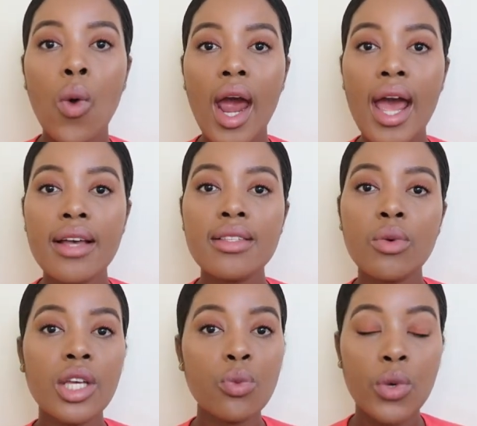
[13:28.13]
whereas
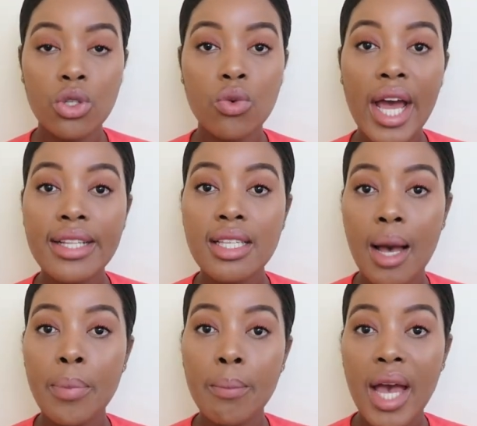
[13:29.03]
when you're
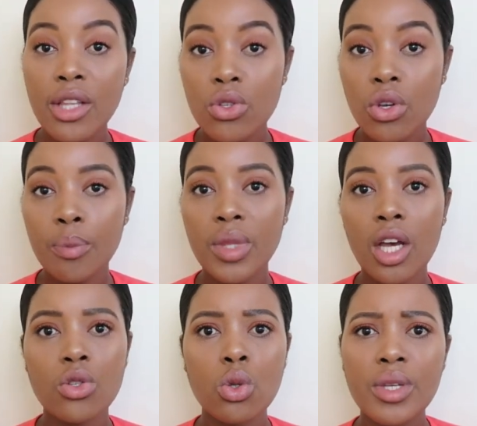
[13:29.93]
writing up a manuscript,
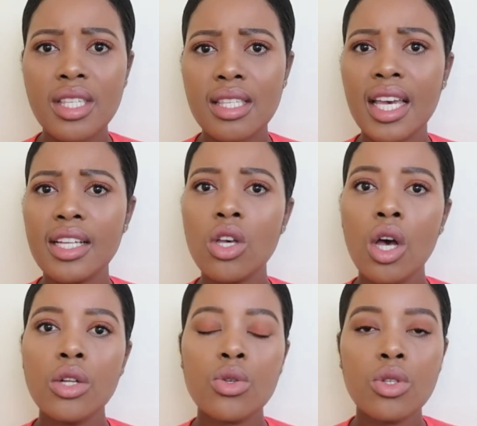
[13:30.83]
they are super succinct,
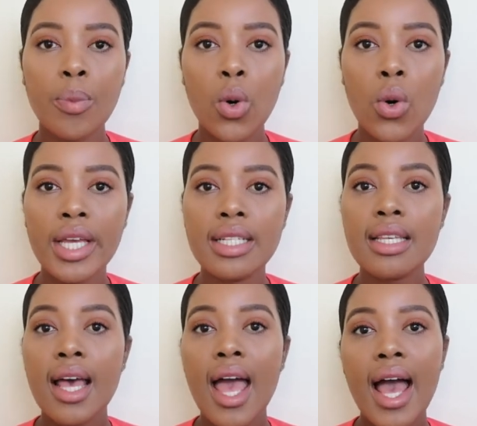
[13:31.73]
to the
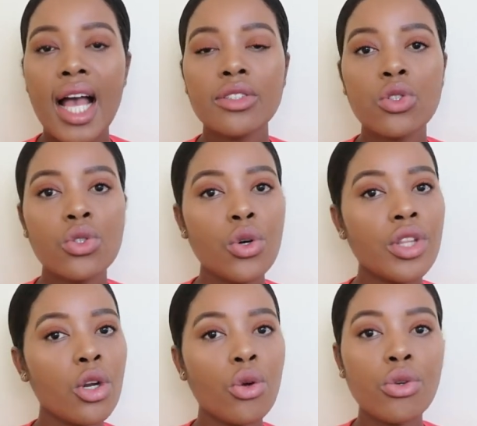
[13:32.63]
point, and you know,
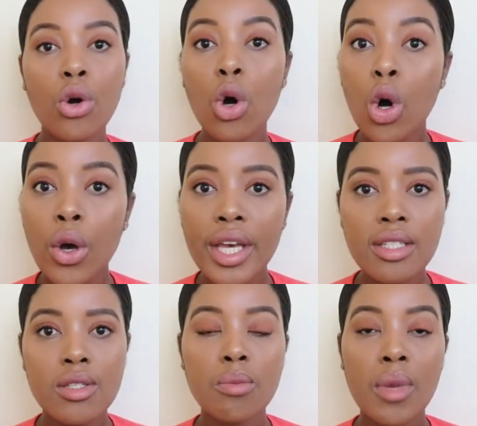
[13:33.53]
they don't go
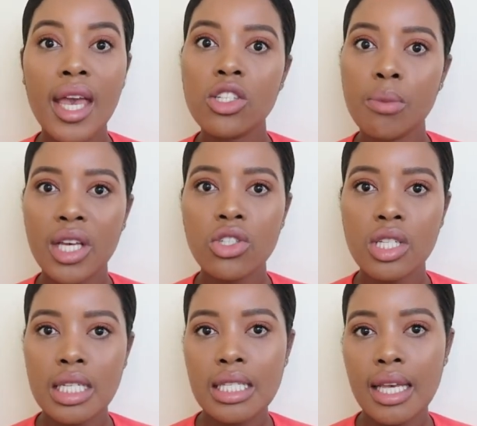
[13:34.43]
into major
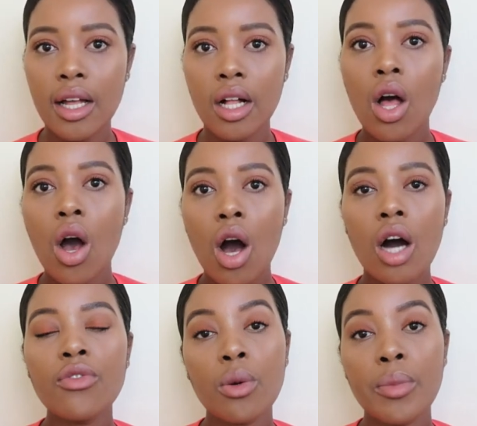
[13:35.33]
detail
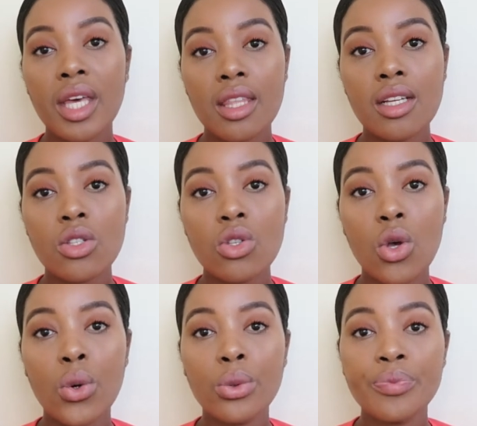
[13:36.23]
of your method.
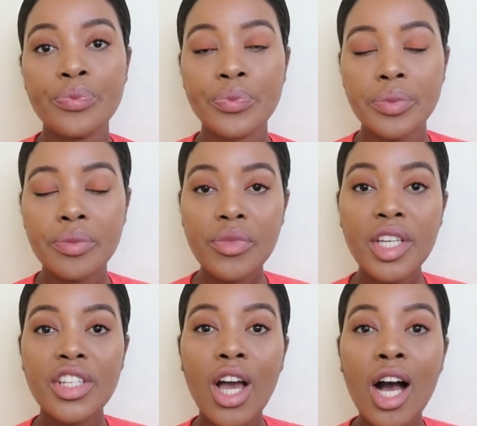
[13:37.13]
So
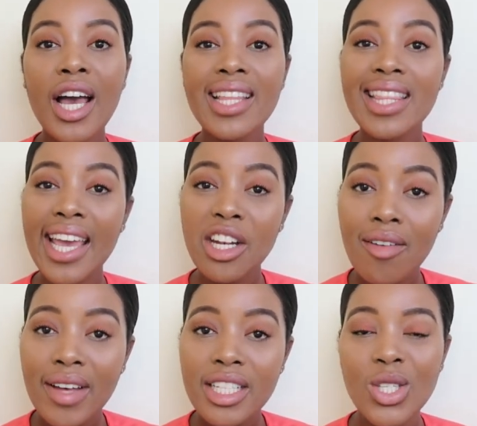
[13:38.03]
yeah, at the end
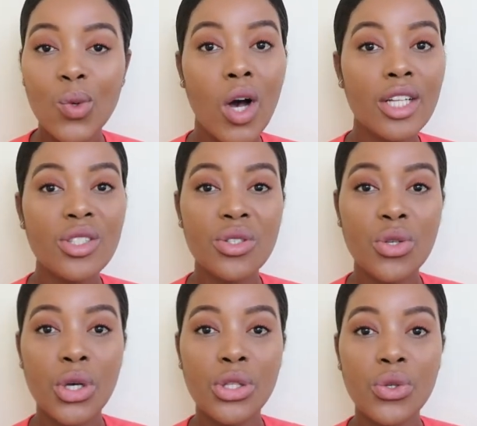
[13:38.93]
of it, you want to
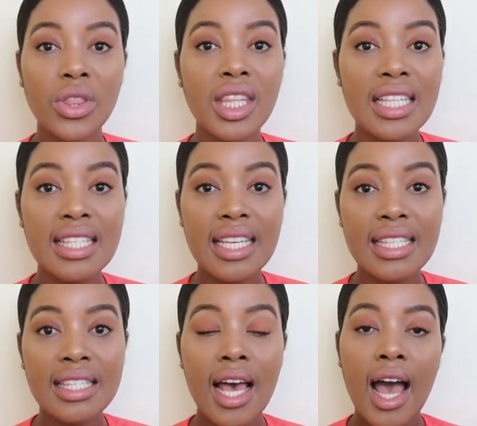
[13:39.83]
turn your
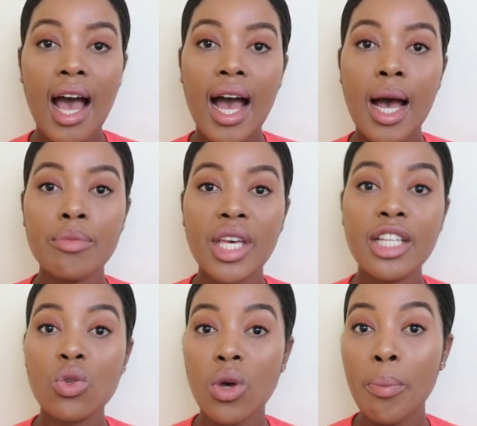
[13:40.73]
thesis
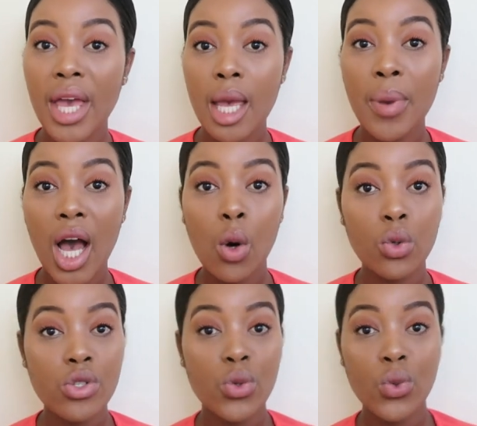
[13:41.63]
into a paper
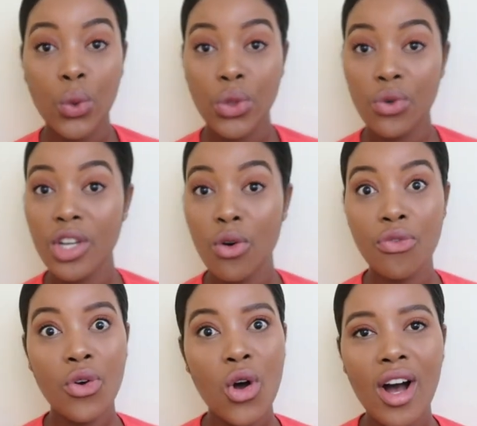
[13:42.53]
or 2 or 3 or
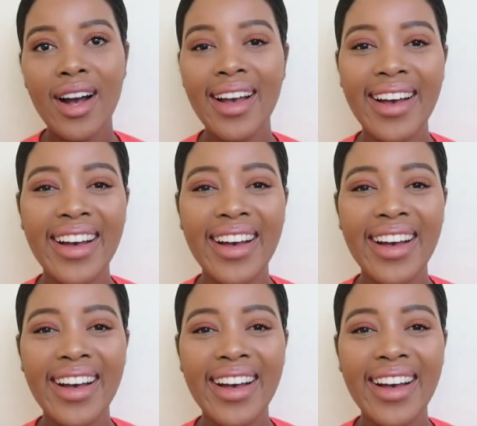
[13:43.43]
4